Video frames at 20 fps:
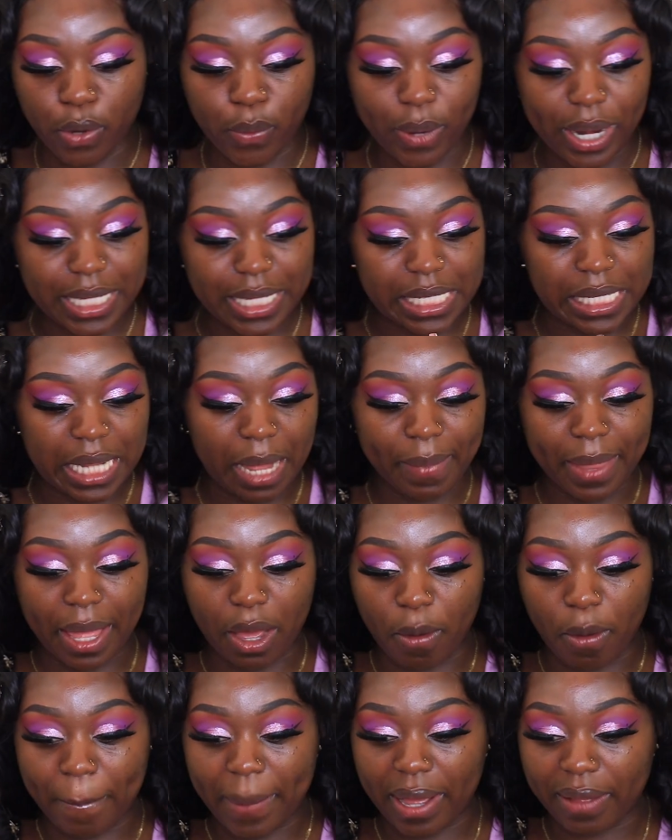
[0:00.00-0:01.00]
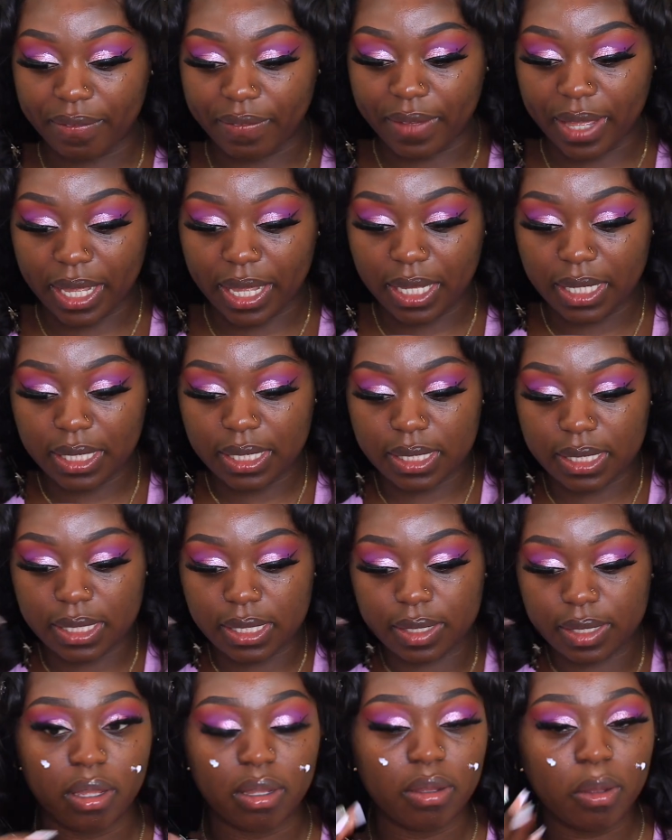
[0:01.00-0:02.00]
I'm gonna slap that on my
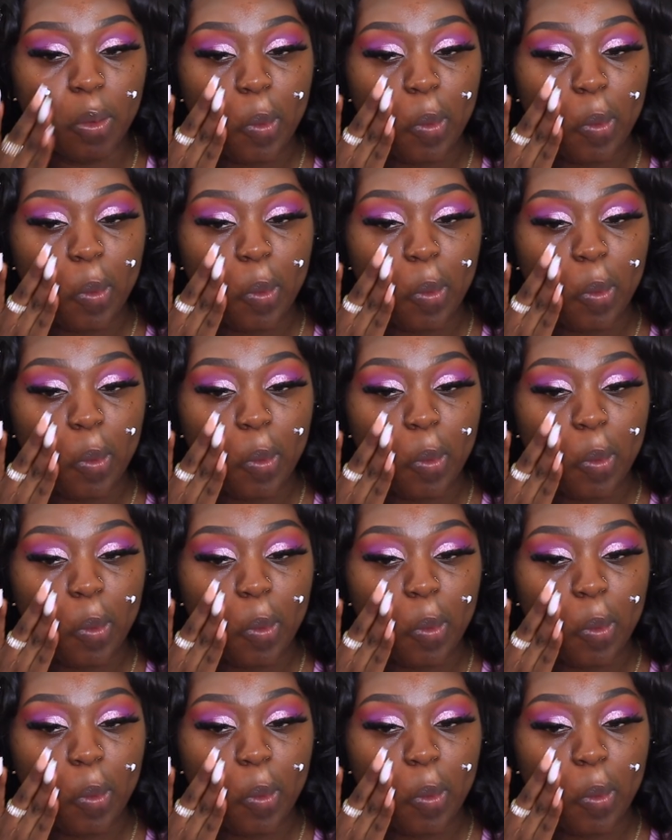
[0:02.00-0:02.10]
face.